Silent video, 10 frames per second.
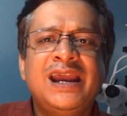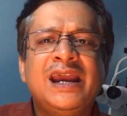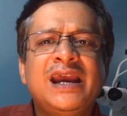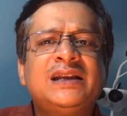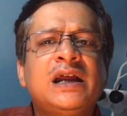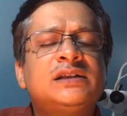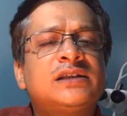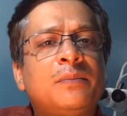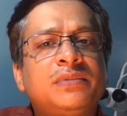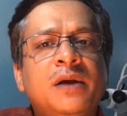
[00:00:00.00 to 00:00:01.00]
It can
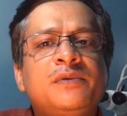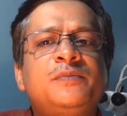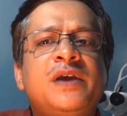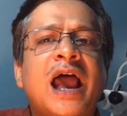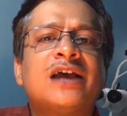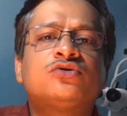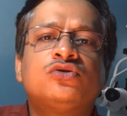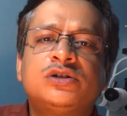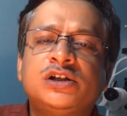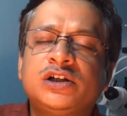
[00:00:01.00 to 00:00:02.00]
sometimes be
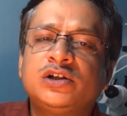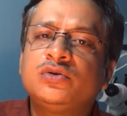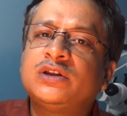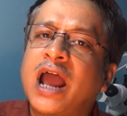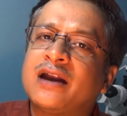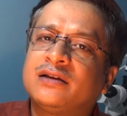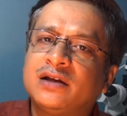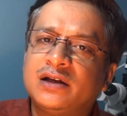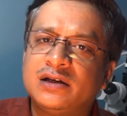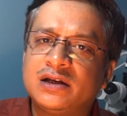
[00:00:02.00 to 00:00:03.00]
associated with
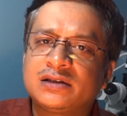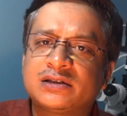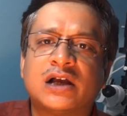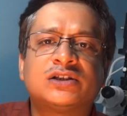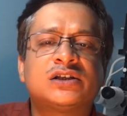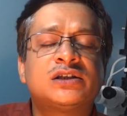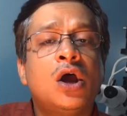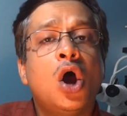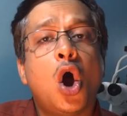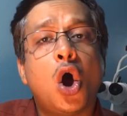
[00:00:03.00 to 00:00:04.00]
another illness such as
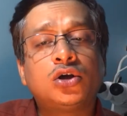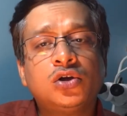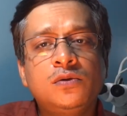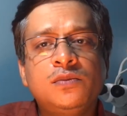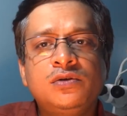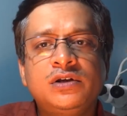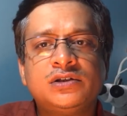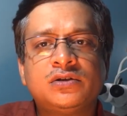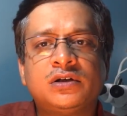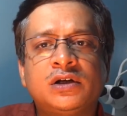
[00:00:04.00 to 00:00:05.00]
autoimmune
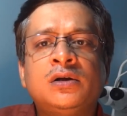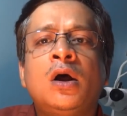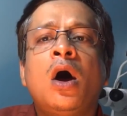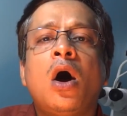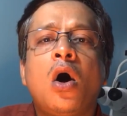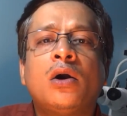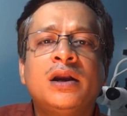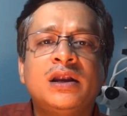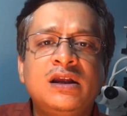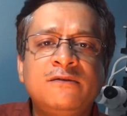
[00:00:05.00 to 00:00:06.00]
disorder or
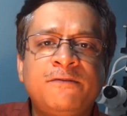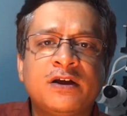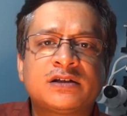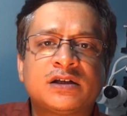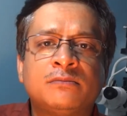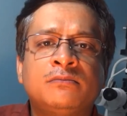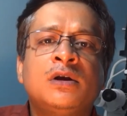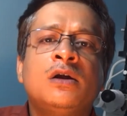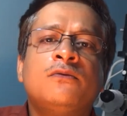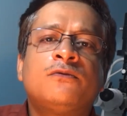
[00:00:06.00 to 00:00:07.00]
an infection
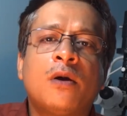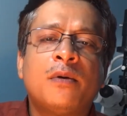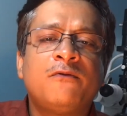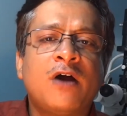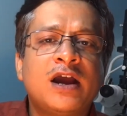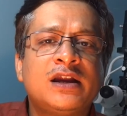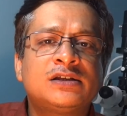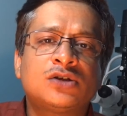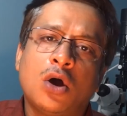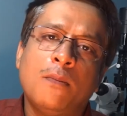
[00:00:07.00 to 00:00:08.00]
from a
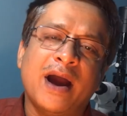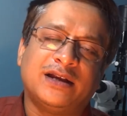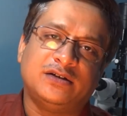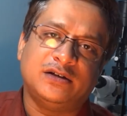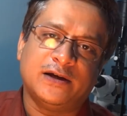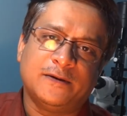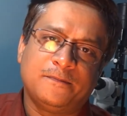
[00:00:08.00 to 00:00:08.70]
virus or bacteria.